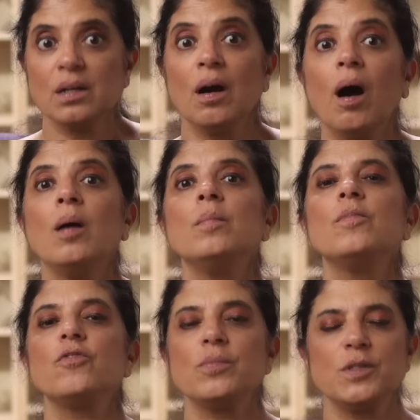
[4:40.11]
come
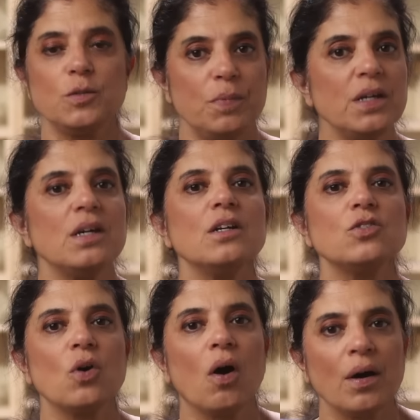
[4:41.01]
from speaking
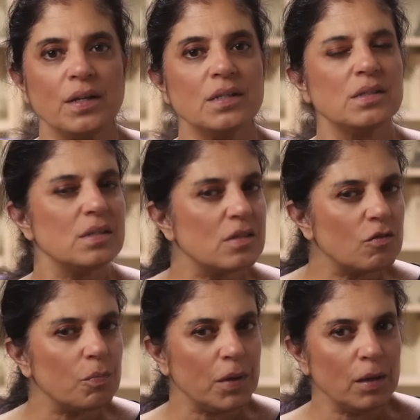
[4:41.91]
to audiences
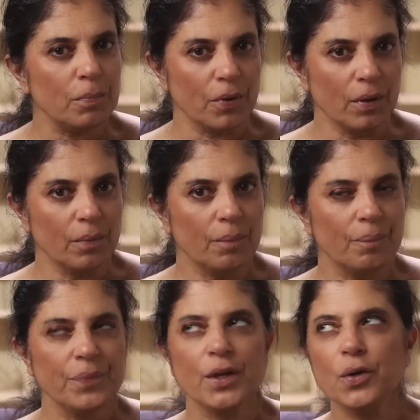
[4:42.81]
of people
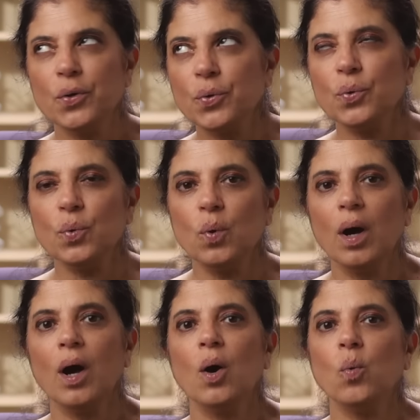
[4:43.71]
who
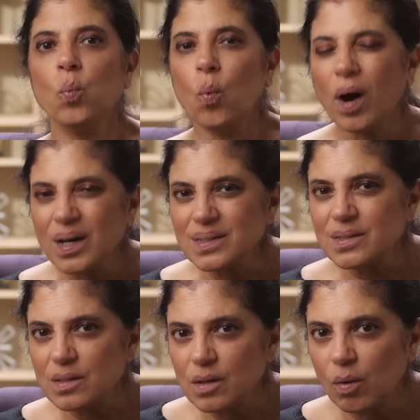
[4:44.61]
want
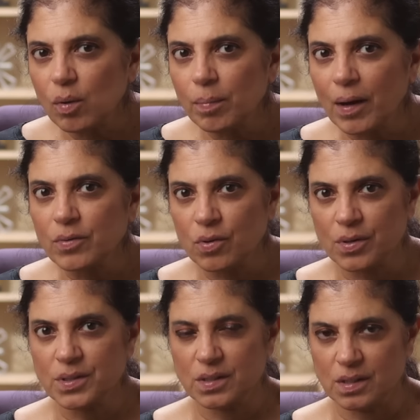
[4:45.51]
to know about
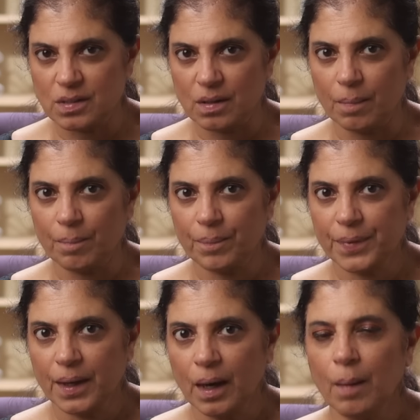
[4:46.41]
narcissism,
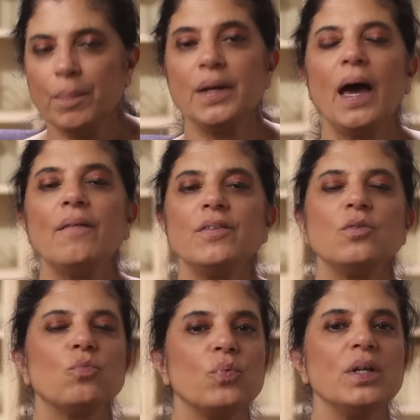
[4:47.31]
but
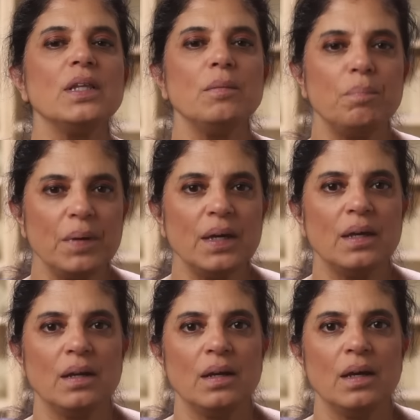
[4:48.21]
haven't really
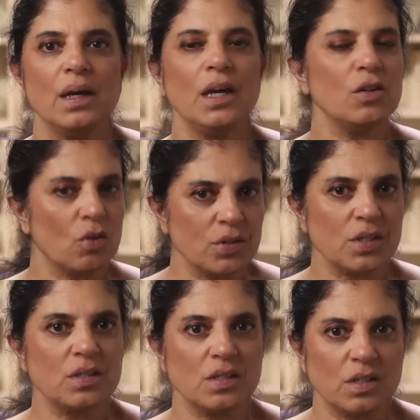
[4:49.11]
been in
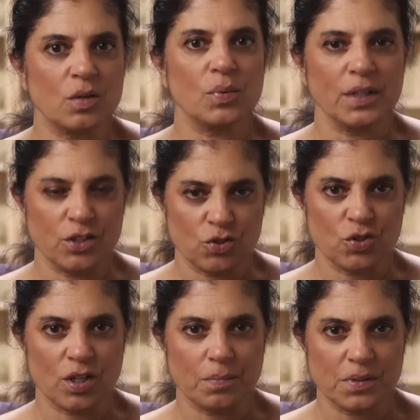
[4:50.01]
narcissistic
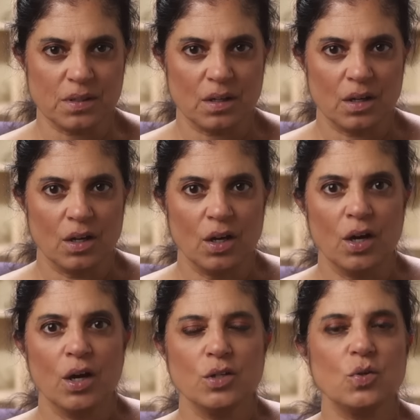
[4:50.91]
relationships.
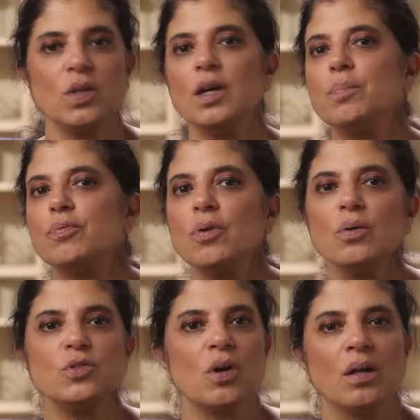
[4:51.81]
So they
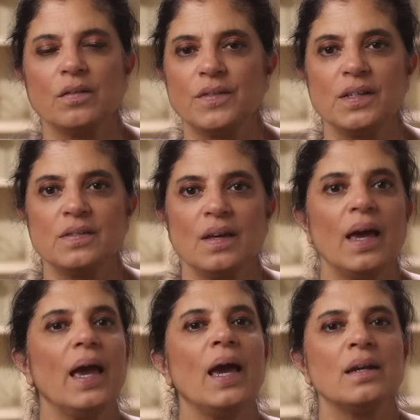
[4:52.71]
approach all of this
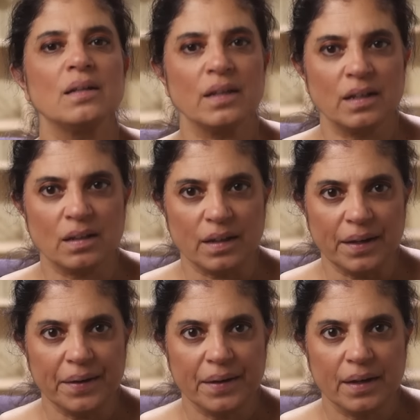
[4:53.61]
analytically.